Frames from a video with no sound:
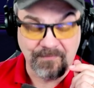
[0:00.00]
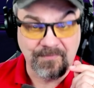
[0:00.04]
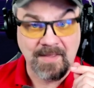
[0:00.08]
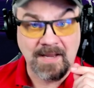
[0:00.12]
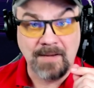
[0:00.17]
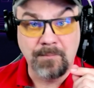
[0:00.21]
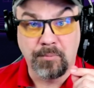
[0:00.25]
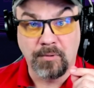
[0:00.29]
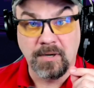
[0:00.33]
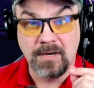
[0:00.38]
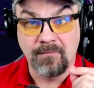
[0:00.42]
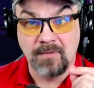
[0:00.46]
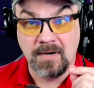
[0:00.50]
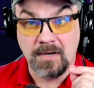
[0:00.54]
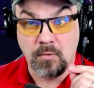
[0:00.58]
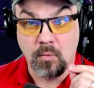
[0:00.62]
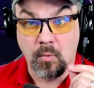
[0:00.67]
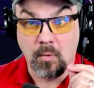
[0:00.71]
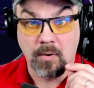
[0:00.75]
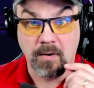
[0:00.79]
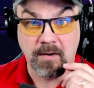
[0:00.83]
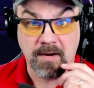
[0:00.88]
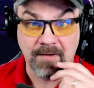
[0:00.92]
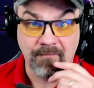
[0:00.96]
they
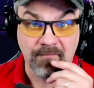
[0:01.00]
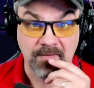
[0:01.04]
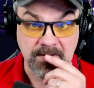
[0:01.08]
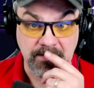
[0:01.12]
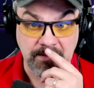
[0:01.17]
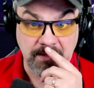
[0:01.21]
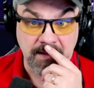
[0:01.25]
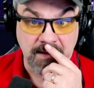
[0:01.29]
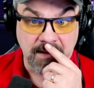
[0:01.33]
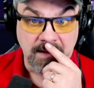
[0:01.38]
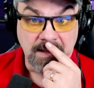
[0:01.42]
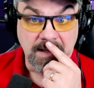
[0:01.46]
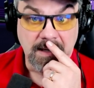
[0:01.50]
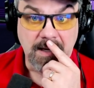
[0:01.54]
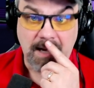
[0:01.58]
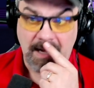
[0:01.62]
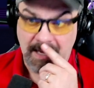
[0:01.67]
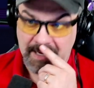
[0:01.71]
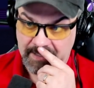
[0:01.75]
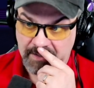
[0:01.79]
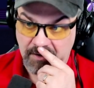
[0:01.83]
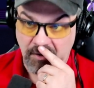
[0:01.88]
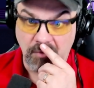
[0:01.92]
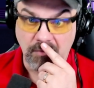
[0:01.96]
pre-record everything.
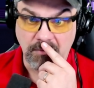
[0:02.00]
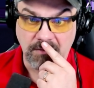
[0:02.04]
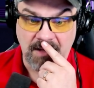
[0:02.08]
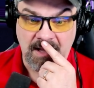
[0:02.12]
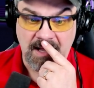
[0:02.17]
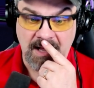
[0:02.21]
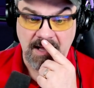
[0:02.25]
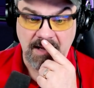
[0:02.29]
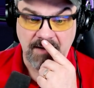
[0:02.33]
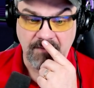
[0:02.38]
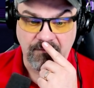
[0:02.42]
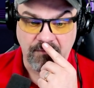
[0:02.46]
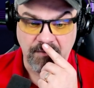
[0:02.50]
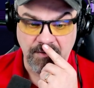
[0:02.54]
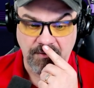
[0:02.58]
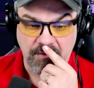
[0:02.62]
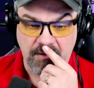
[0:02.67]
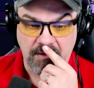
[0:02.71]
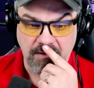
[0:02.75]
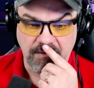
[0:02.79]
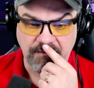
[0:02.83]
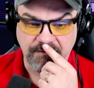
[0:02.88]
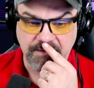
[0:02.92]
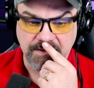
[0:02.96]
I go live with
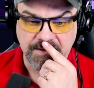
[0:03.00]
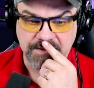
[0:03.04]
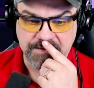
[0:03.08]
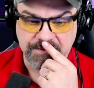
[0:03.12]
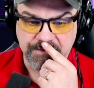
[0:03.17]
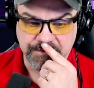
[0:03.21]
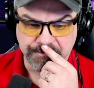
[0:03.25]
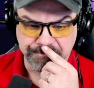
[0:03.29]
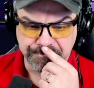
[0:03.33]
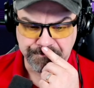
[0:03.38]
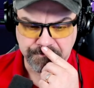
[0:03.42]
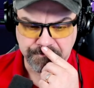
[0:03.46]
all of this.